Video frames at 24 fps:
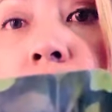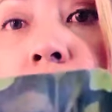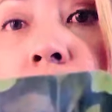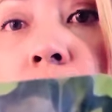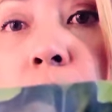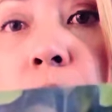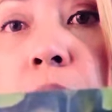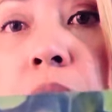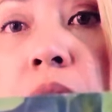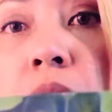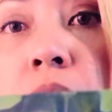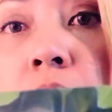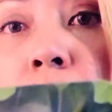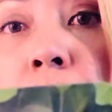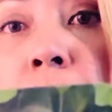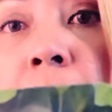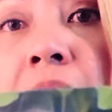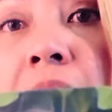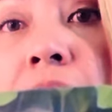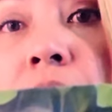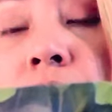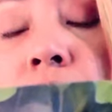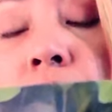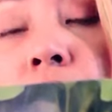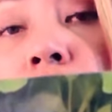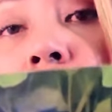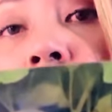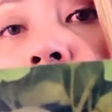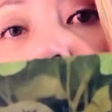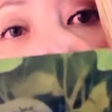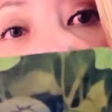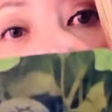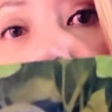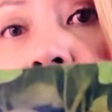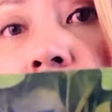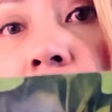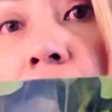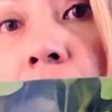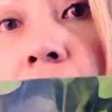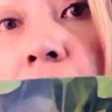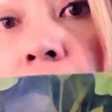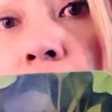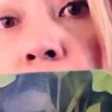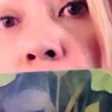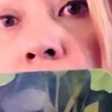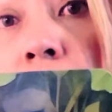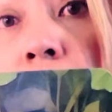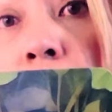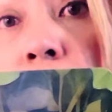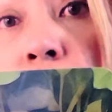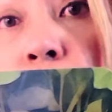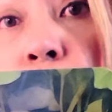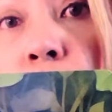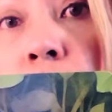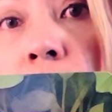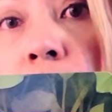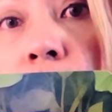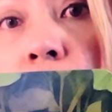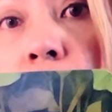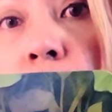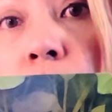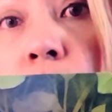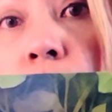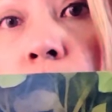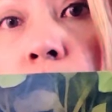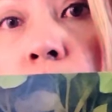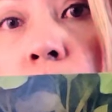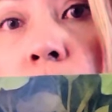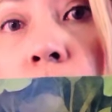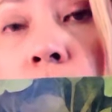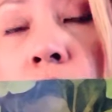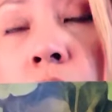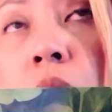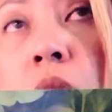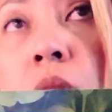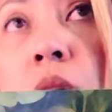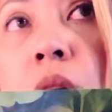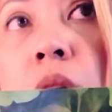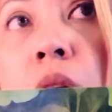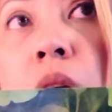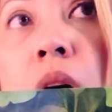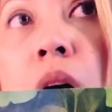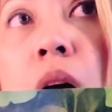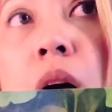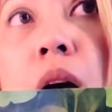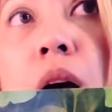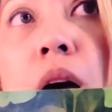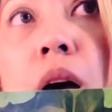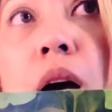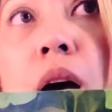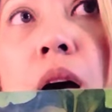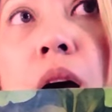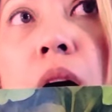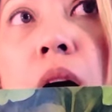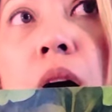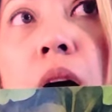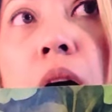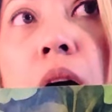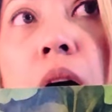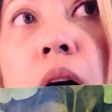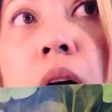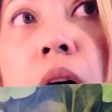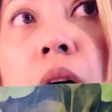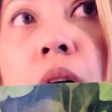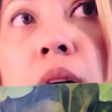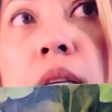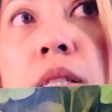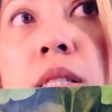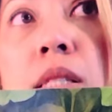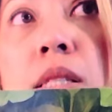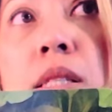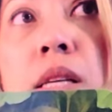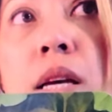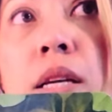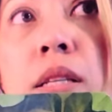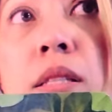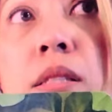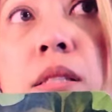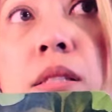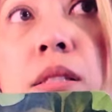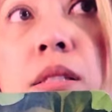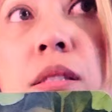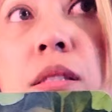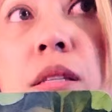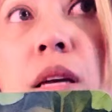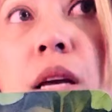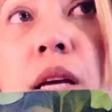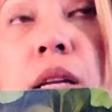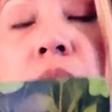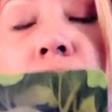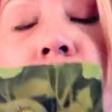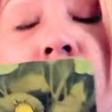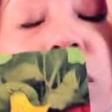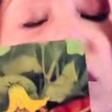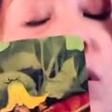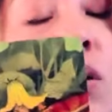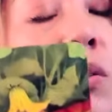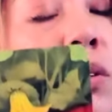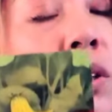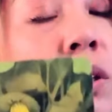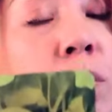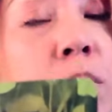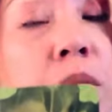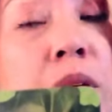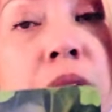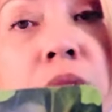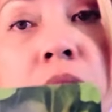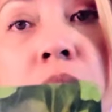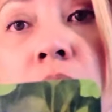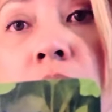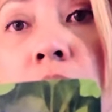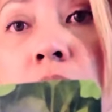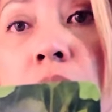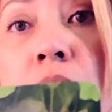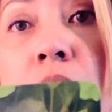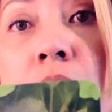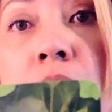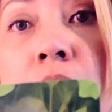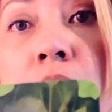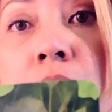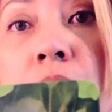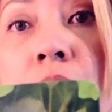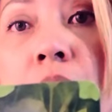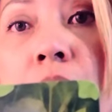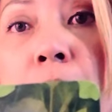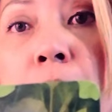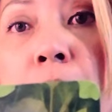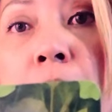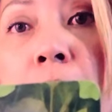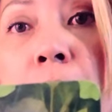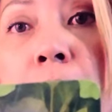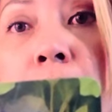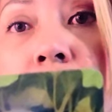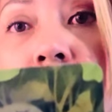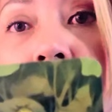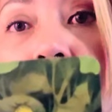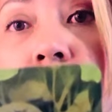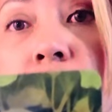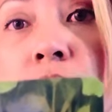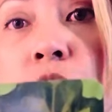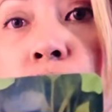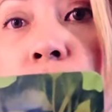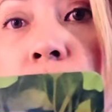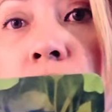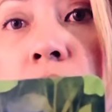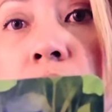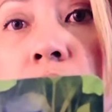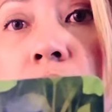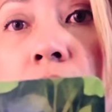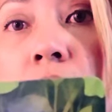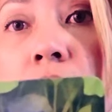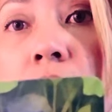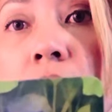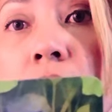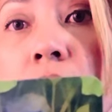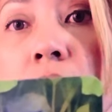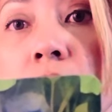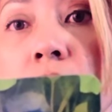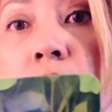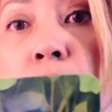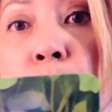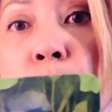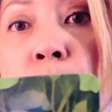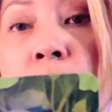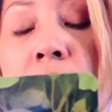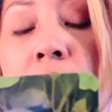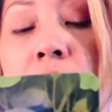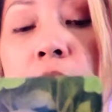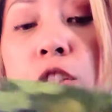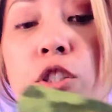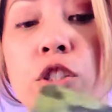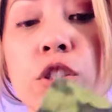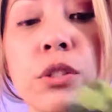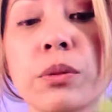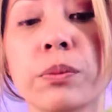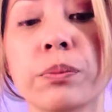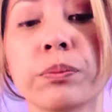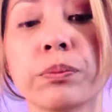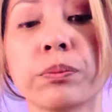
In the recent past, there could have been a gathering between you two. I sense, and it's only because this card came up, it's interesting that it's a page.